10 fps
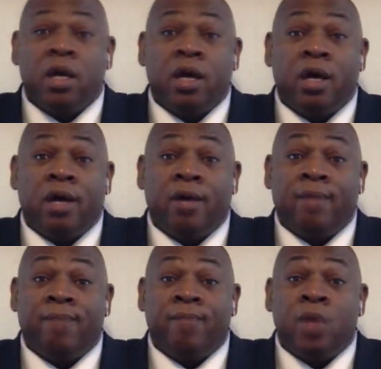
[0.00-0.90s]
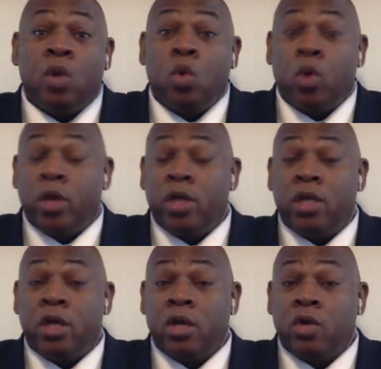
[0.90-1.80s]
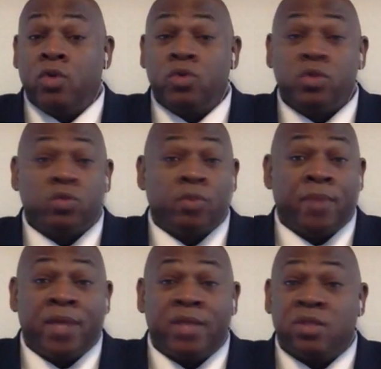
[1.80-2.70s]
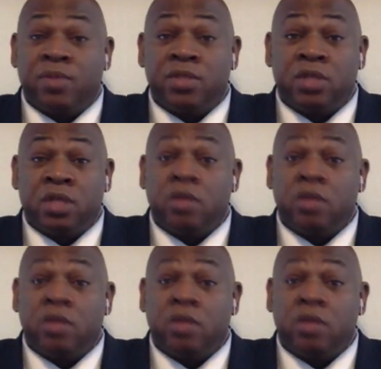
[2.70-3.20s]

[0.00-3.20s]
Um, where he goes remains to be seen.